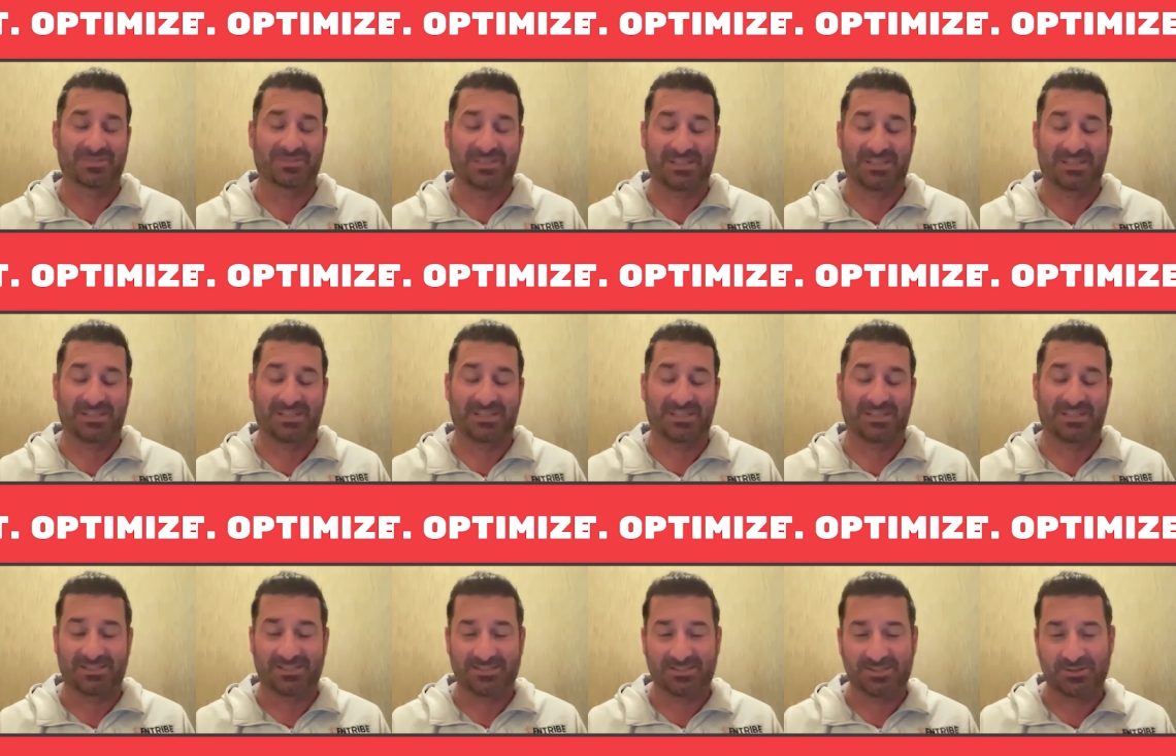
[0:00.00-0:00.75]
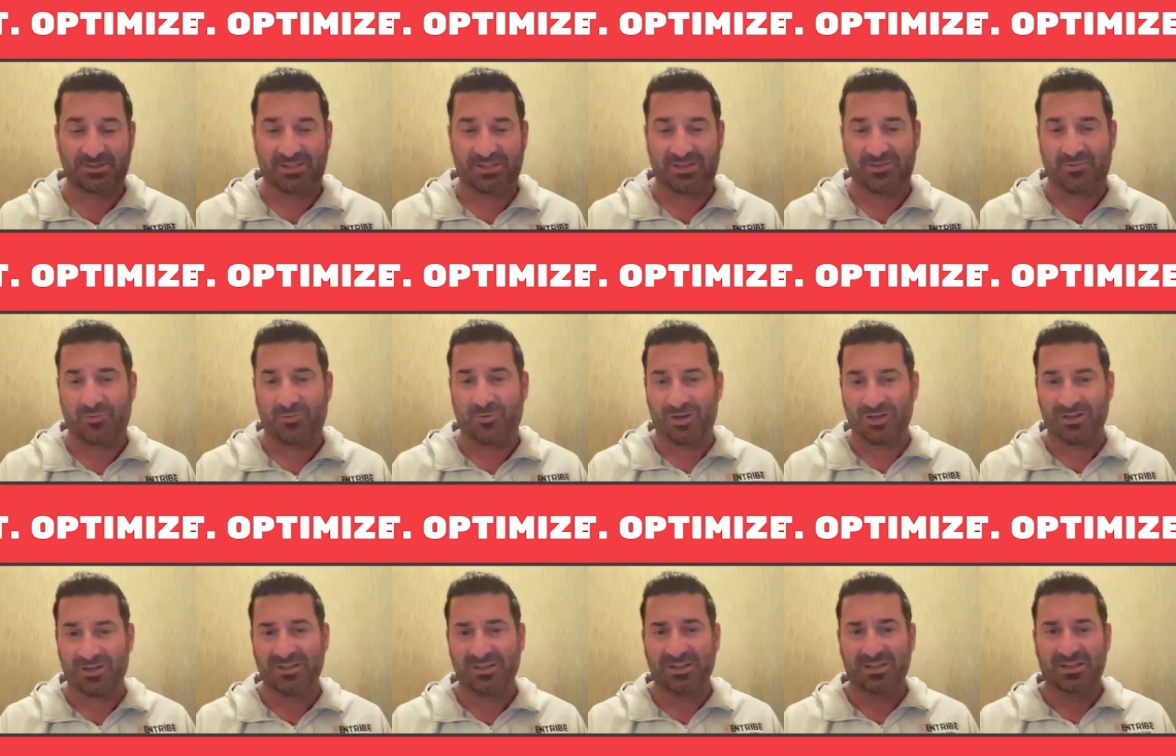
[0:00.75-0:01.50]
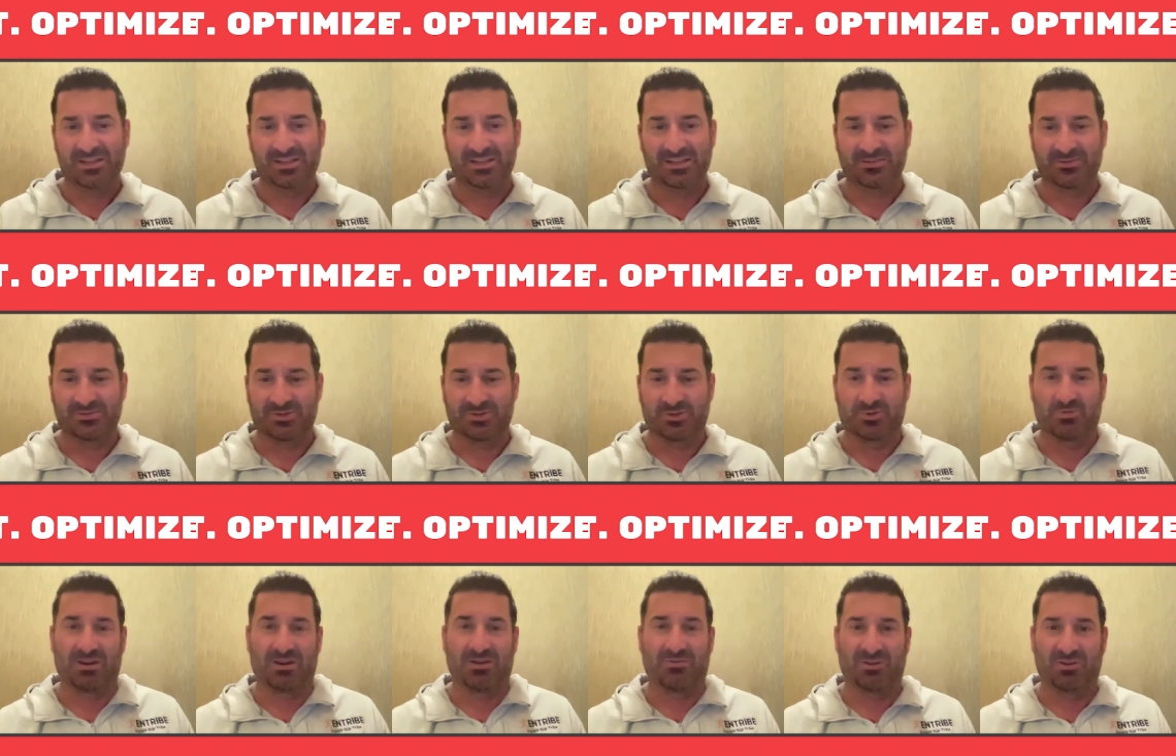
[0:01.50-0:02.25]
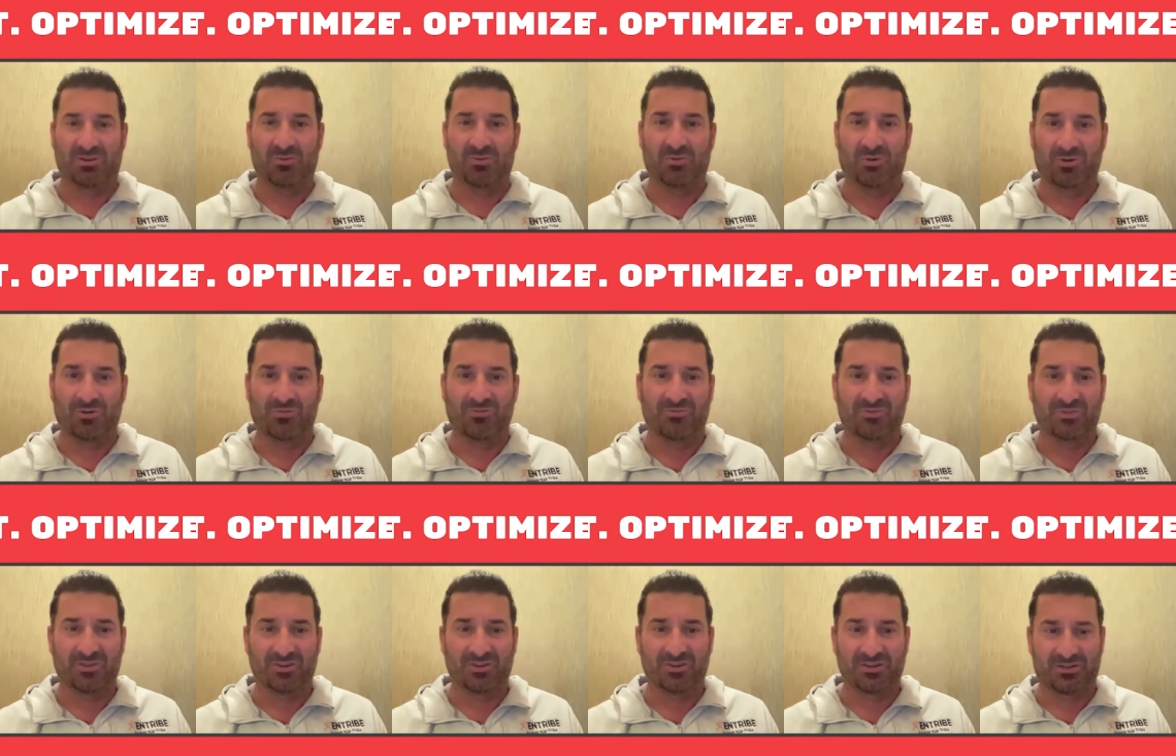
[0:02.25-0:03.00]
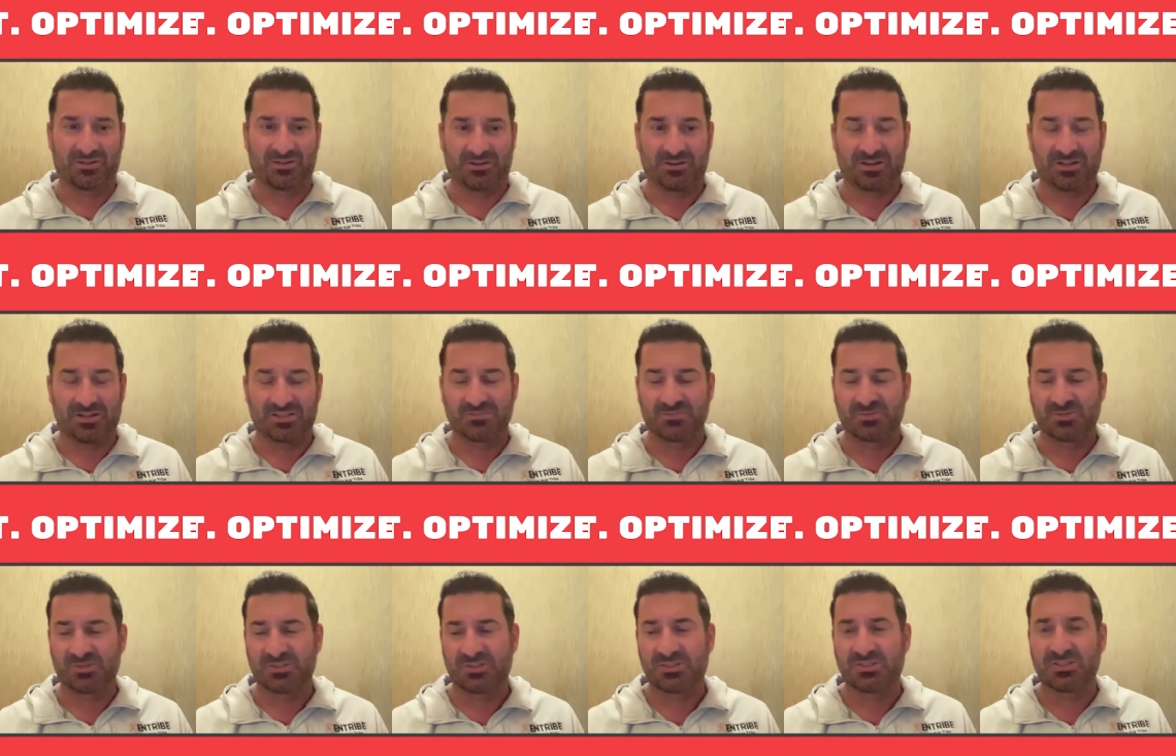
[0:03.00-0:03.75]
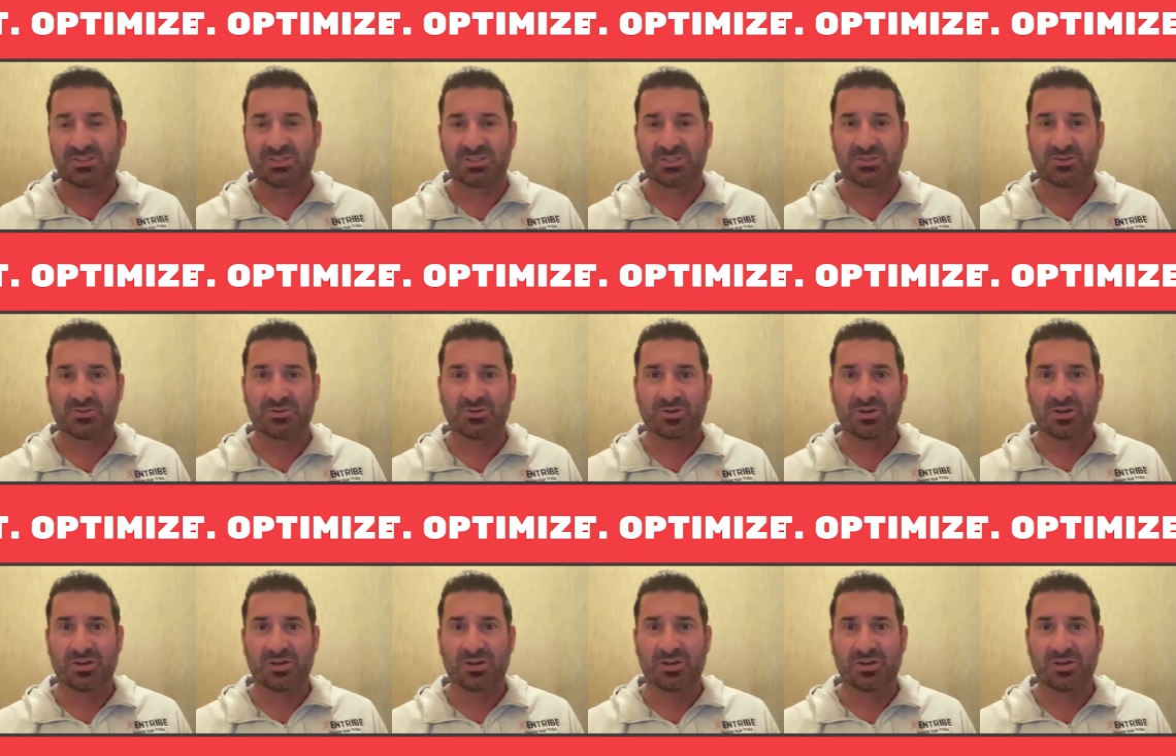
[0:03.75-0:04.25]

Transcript: That did two things. One, it was a great reward for the, their customers, and two,